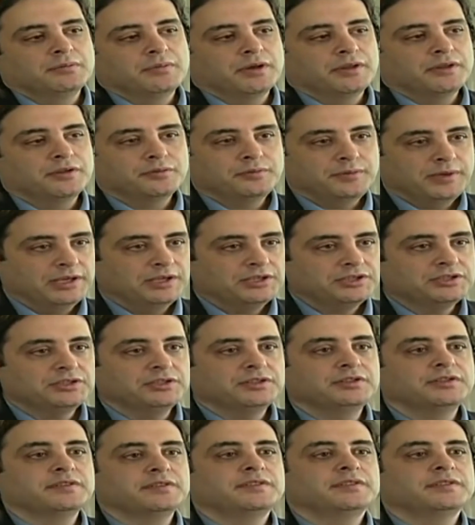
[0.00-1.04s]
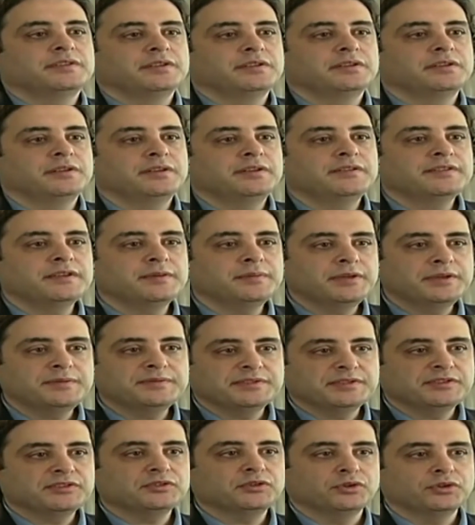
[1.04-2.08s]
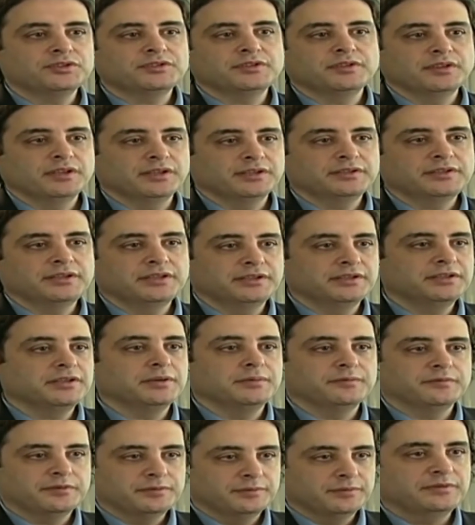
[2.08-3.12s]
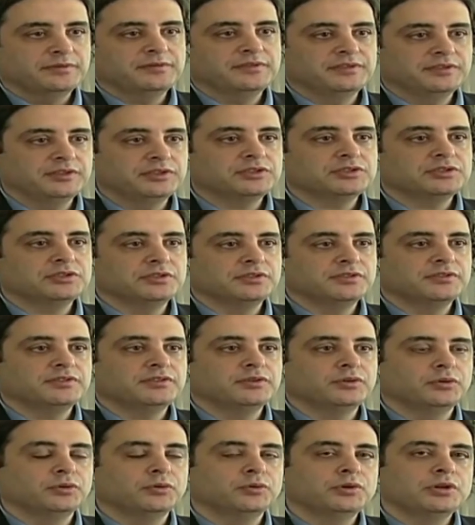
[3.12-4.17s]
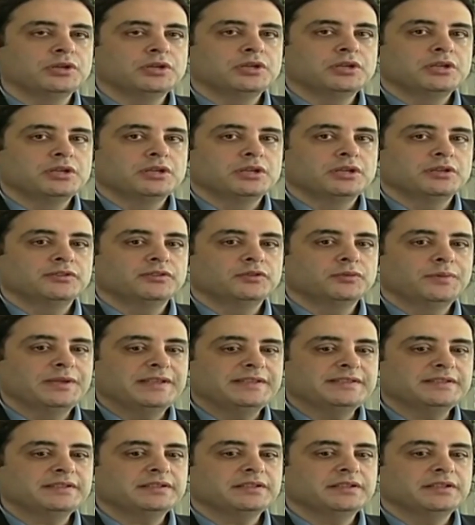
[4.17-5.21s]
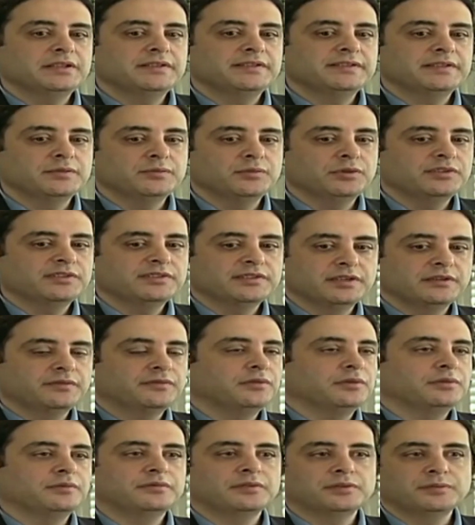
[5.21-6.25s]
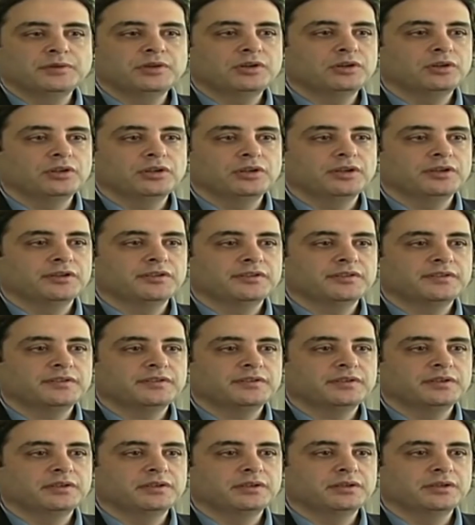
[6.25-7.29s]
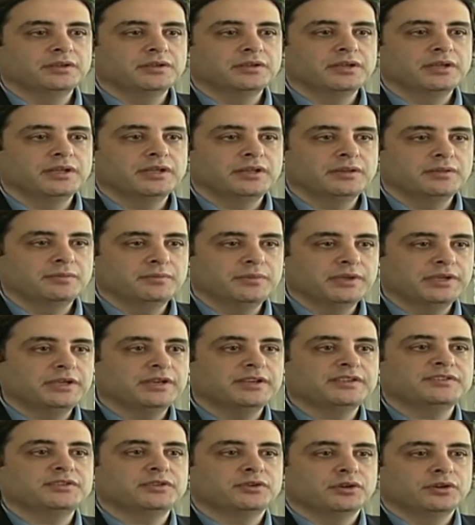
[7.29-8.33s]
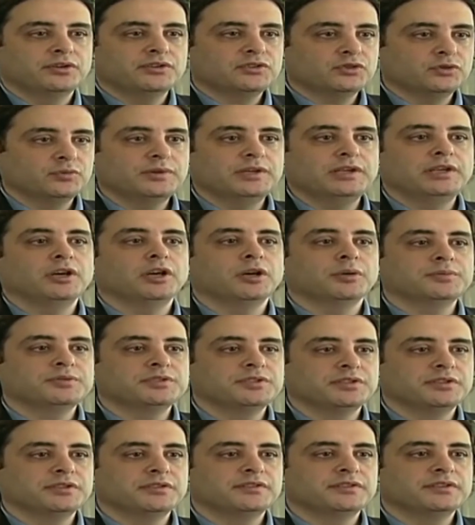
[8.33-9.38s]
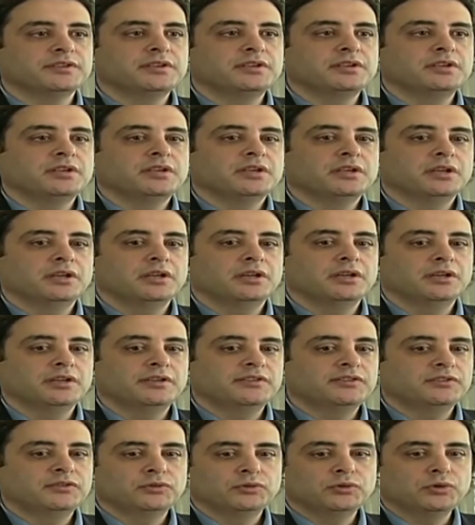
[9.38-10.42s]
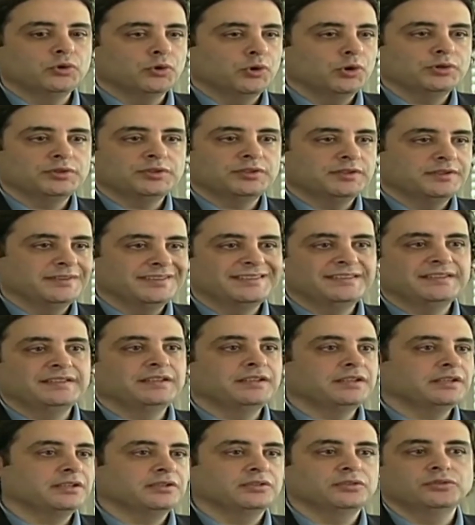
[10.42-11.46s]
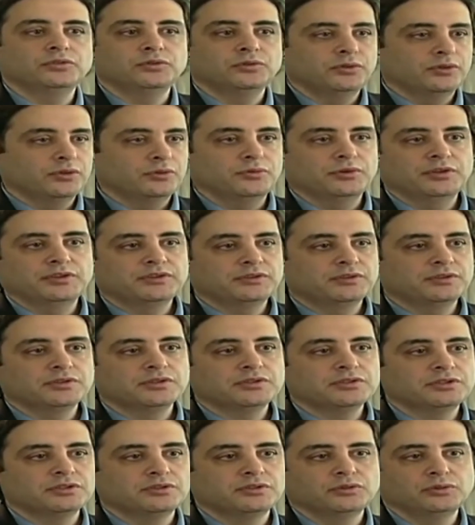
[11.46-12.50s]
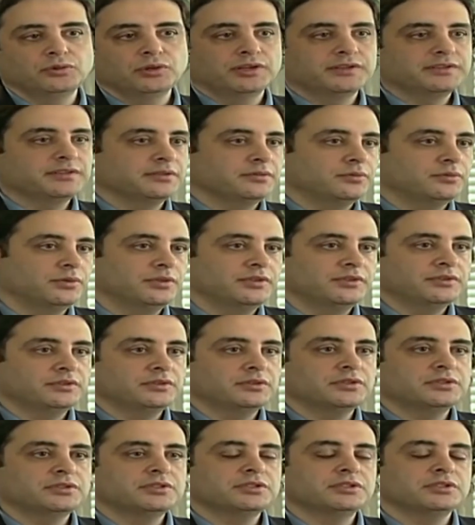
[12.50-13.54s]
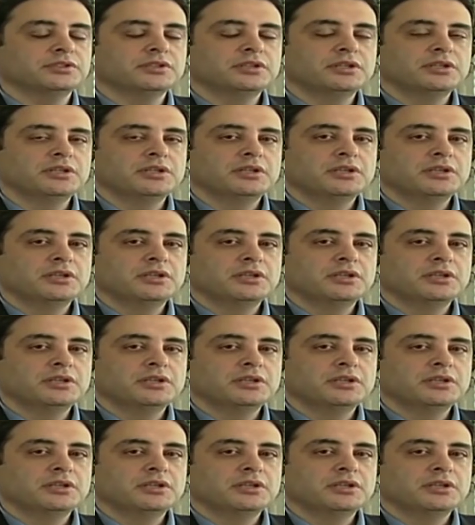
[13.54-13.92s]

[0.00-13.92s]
other patients, and sometimes the source of that can come the physician. So basically, someone suffering from hair loss, and because there are so many options, is to go out and seek and do the research, and do lots of research, and